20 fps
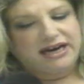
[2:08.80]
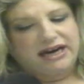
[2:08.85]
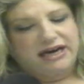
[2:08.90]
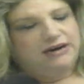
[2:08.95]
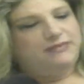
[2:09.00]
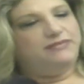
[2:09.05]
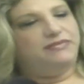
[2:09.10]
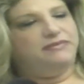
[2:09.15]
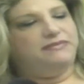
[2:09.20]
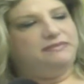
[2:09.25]

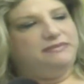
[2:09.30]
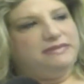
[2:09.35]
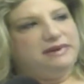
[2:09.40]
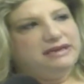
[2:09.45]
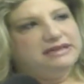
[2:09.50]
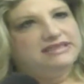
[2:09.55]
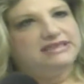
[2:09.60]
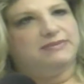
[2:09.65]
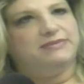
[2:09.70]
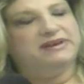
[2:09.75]
Um,
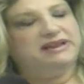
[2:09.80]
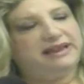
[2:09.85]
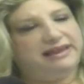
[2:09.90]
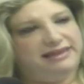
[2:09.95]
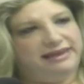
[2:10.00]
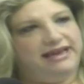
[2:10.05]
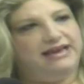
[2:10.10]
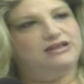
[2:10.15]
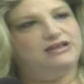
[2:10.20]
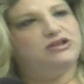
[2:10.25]
some of the
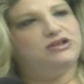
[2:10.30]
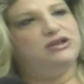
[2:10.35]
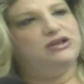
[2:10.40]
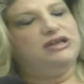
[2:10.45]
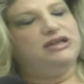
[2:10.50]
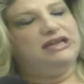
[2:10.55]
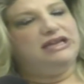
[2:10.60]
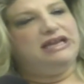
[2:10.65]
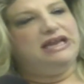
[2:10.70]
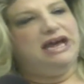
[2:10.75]
things
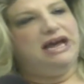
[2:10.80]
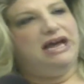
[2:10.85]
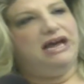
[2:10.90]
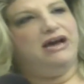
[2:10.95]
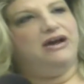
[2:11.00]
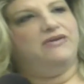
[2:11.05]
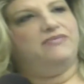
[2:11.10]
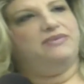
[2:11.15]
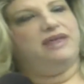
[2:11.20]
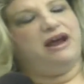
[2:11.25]

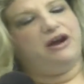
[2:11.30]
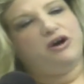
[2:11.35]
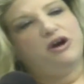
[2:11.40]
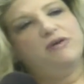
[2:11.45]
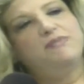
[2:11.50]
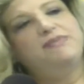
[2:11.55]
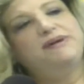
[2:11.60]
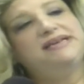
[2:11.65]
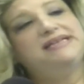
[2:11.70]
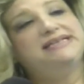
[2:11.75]
uh, that
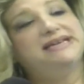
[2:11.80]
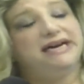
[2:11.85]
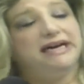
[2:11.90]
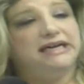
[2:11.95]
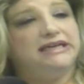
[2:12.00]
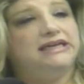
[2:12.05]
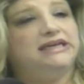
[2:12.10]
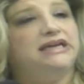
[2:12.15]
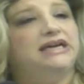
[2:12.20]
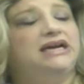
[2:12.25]
could be
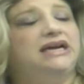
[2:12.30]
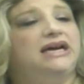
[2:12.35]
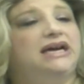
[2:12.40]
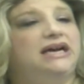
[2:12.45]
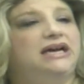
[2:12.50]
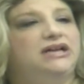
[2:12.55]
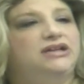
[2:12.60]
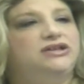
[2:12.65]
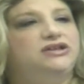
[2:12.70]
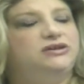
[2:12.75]
done
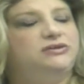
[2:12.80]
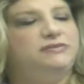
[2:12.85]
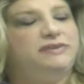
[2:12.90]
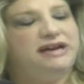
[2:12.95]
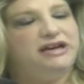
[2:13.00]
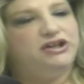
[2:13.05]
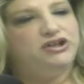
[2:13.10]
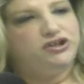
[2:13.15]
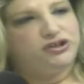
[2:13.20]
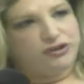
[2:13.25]
to
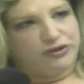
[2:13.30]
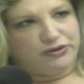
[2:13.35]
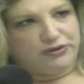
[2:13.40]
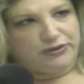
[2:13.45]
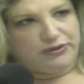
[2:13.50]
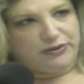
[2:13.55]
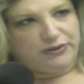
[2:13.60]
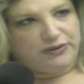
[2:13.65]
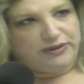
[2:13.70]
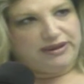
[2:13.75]
make
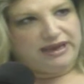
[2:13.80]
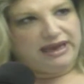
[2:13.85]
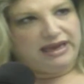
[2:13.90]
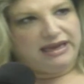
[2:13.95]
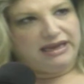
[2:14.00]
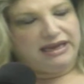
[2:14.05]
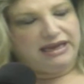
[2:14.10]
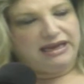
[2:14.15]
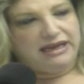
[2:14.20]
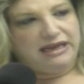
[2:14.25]
sure
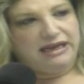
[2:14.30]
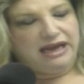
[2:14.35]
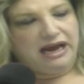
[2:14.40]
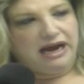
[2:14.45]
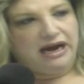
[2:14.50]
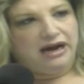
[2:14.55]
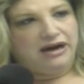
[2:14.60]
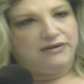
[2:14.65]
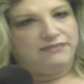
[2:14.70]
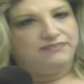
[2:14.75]
that
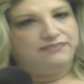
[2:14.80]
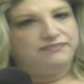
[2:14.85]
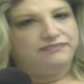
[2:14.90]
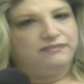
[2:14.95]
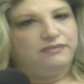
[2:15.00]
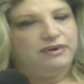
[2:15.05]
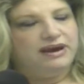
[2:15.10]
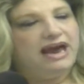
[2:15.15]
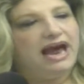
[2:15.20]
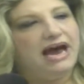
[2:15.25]
um,
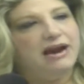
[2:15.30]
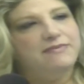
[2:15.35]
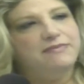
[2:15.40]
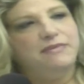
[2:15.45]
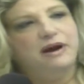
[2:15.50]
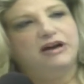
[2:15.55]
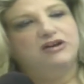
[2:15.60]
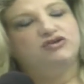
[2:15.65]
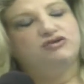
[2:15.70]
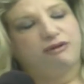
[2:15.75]
we had
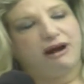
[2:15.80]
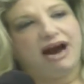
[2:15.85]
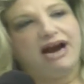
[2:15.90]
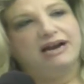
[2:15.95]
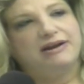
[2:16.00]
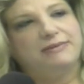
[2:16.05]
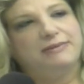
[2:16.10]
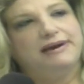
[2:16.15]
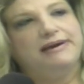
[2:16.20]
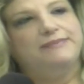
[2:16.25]

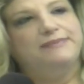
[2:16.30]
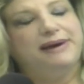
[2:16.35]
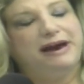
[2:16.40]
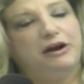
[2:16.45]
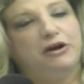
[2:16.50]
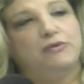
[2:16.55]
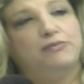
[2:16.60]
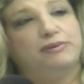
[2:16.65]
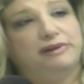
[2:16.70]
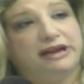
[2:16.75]
attract
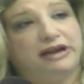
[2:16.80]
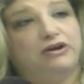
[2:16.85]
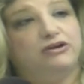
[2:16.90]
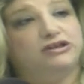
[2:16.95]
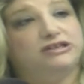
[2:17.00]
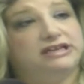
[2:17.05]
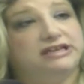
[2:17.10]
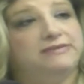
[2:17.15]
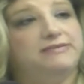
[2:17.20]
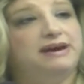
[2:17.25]
better
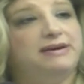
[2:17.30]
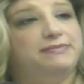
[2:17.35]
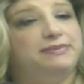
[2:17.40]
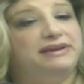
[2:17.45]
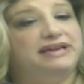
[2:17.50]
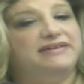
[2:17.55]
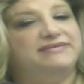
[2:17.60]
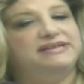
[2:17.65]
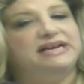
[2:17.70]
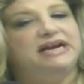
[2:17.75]
players to the Maple
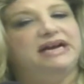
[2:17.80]
Leafs,